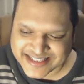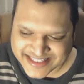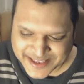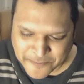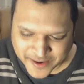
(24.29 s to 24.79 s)

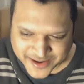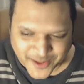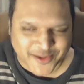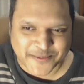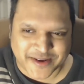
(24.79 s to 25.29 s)
This is the
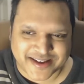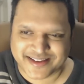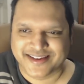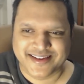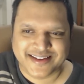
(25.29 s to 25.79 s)
penultimate
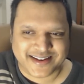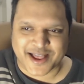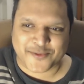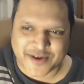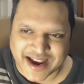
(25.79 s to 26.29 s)

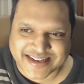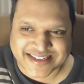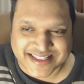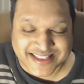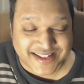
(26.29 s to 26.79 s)
live
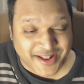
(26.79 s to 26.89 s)
reaction.